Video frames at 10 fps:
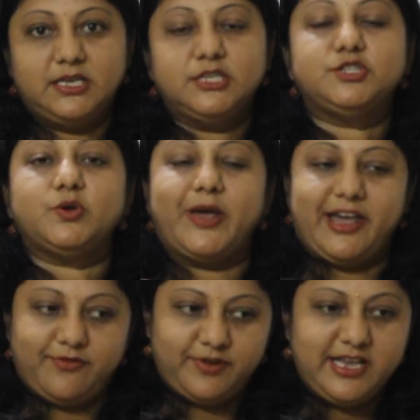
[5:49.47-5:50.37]
So
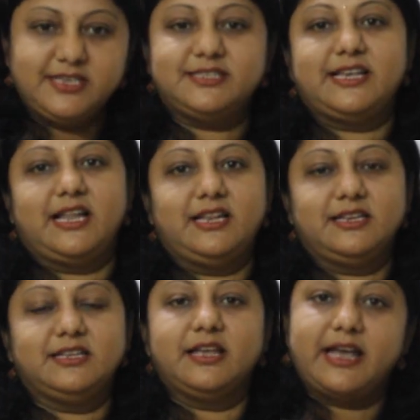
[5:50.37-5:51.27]
every cell
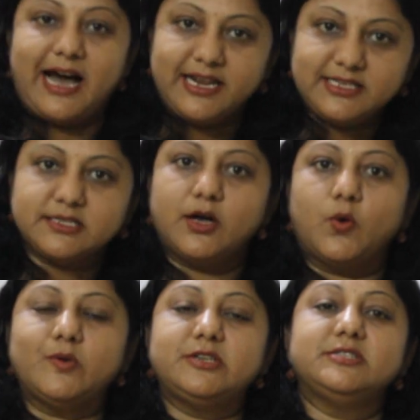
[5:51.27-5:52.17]
carries
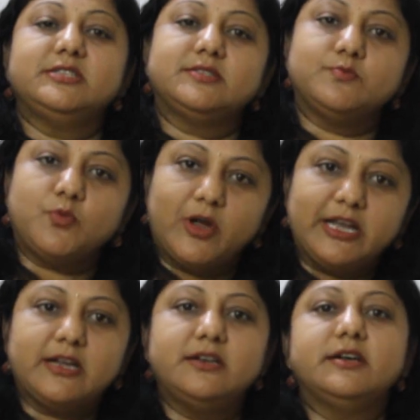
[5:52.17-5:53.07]
out this
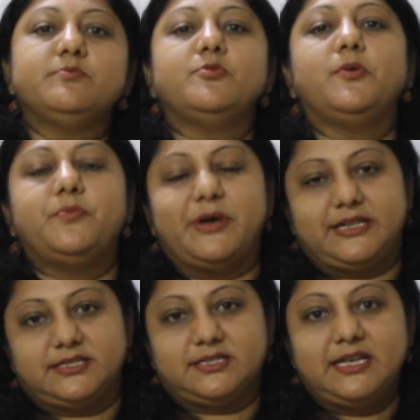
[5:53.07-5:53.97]
molecular
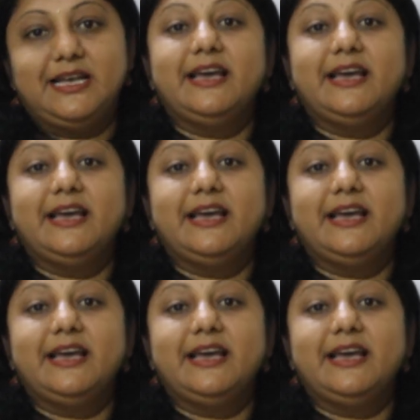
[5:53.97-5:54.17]
movements